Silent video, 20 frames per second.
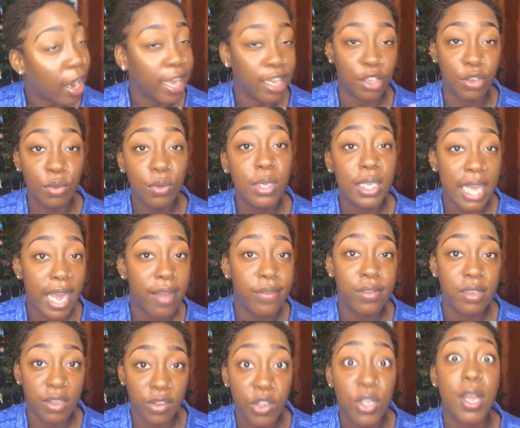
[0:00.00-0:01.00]
Like, you
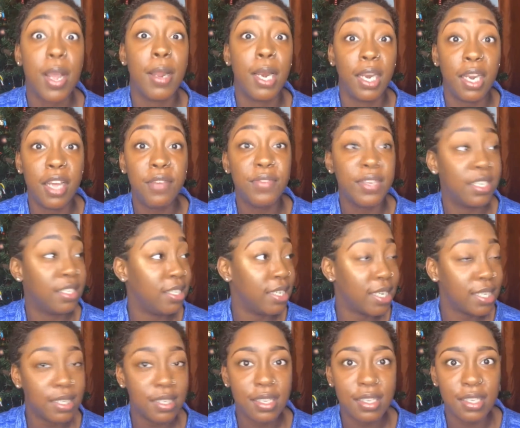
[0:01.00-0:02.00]
have to love it
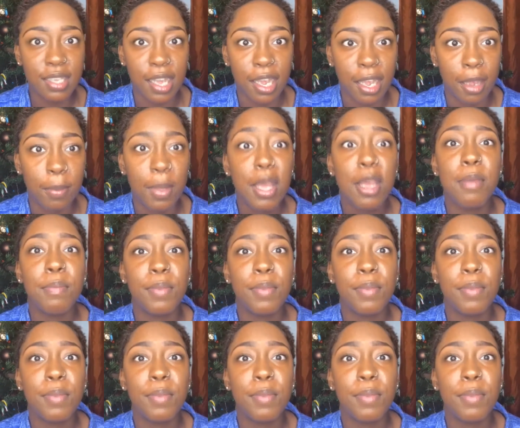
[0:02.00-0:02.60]
just the same,